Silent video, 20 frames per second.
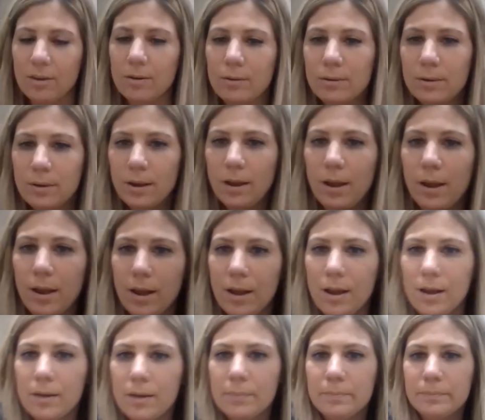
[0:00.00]
you.
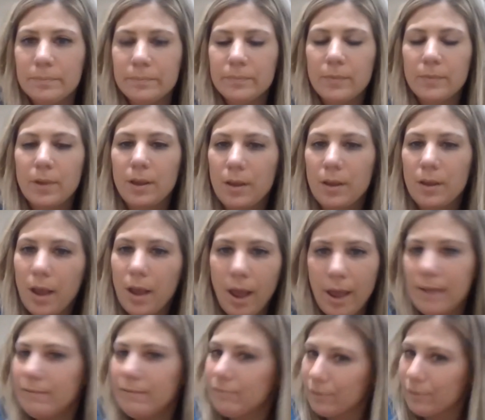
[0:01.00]

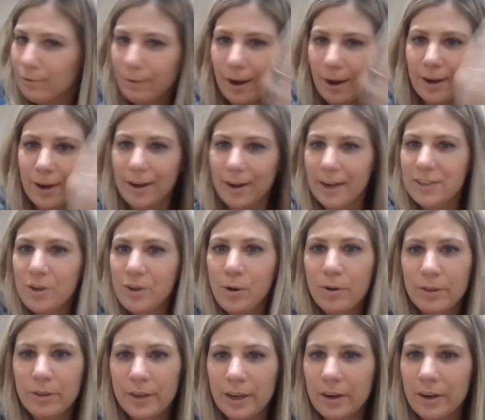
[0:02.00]
And for the record, I
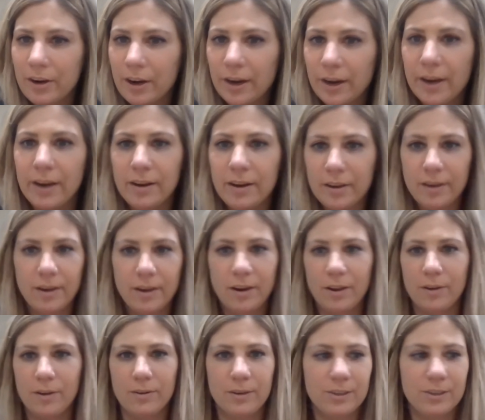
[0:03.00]
totally agree. You
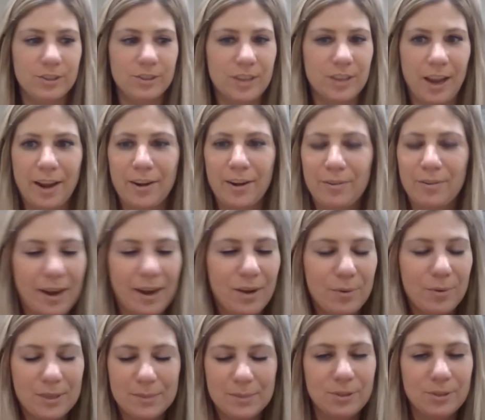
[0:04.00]
know, you just kind of rank
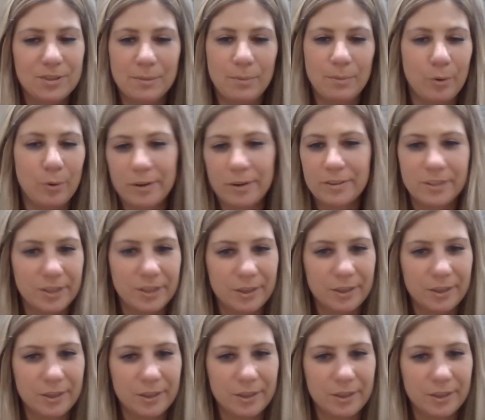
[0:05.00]
what's most important to